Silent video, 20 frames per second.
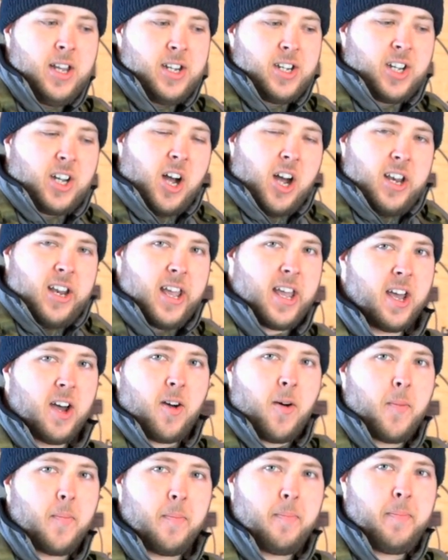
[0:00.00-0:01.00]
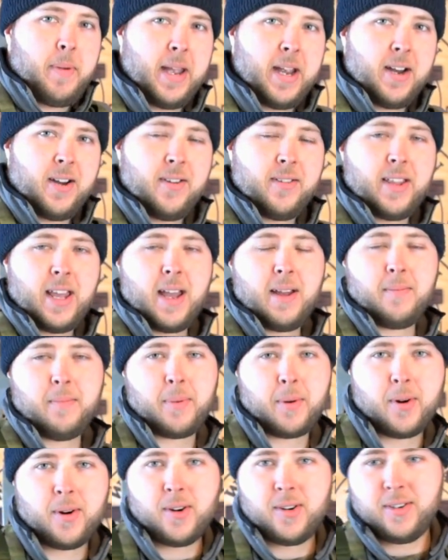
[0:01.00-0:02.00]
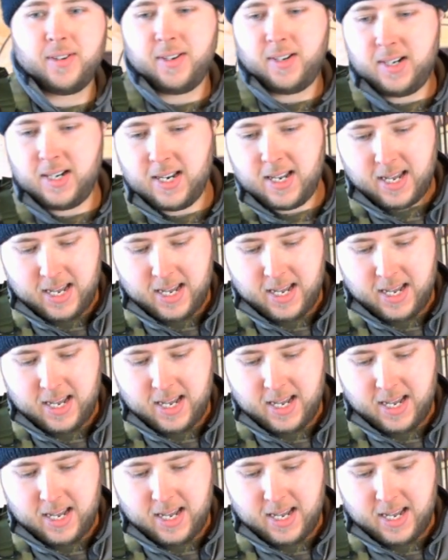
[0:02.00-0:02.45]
to kind of help bear that burden.